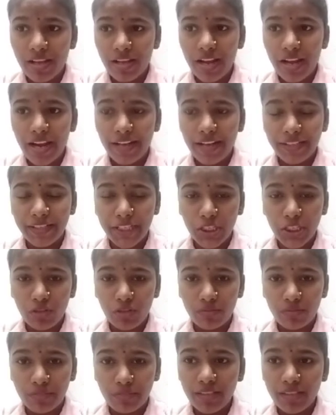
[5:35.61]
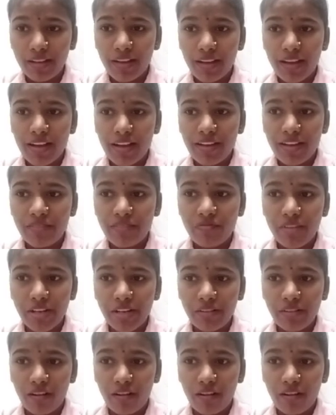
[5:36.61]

and government and trade